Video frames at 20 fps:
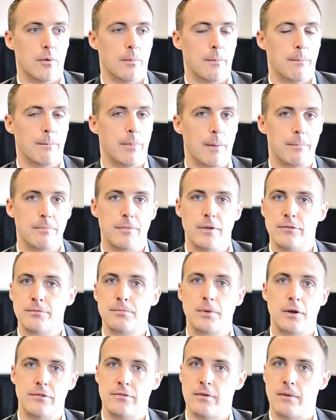bump this
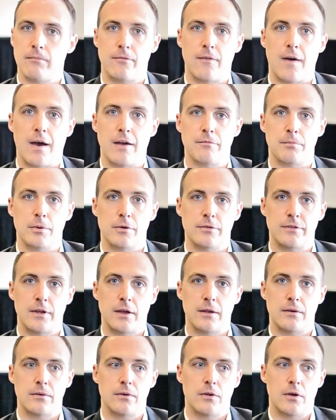price up
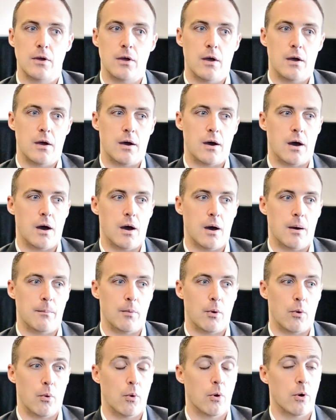5%,
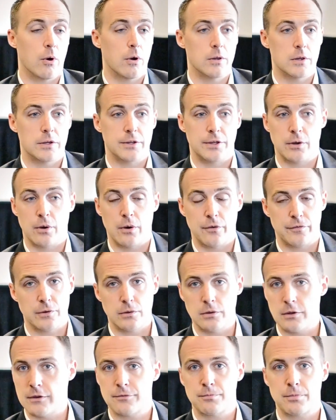or if your
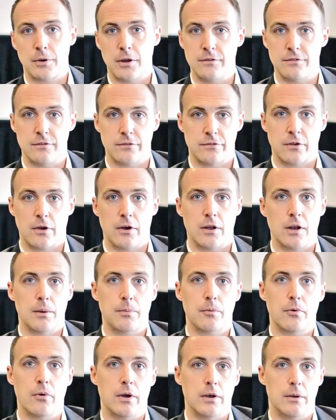list price has gone
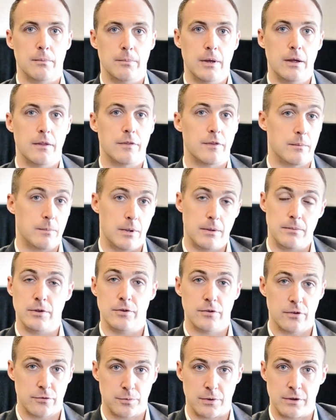up quite a bit, then maybe you
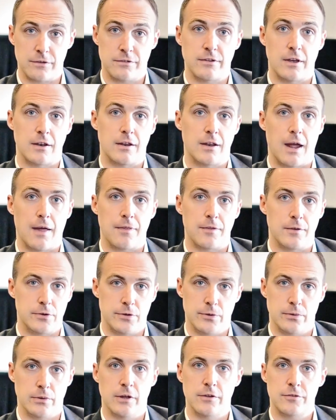just want to set it at the
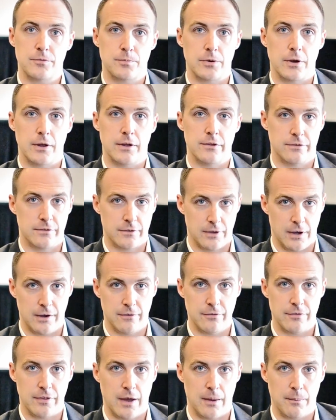new list price
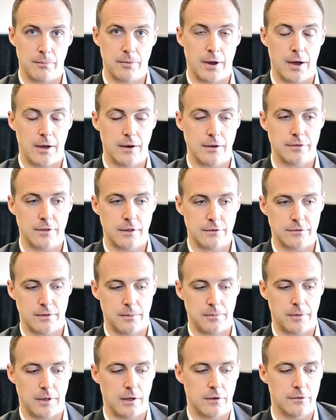of that product. That's
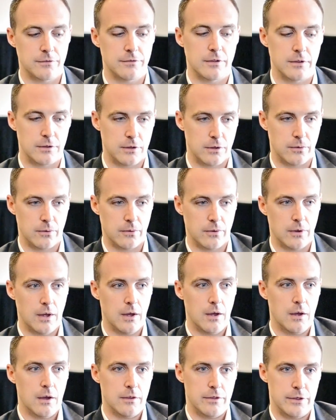something else that you
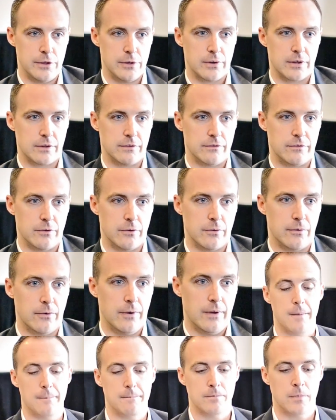can do.
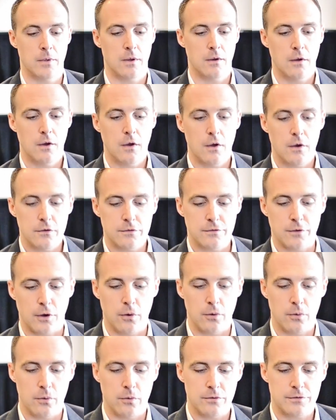
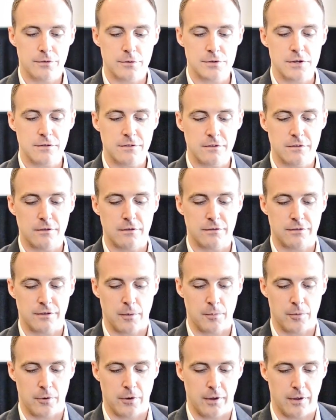So just as a
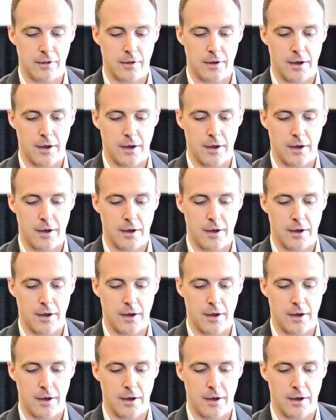summary,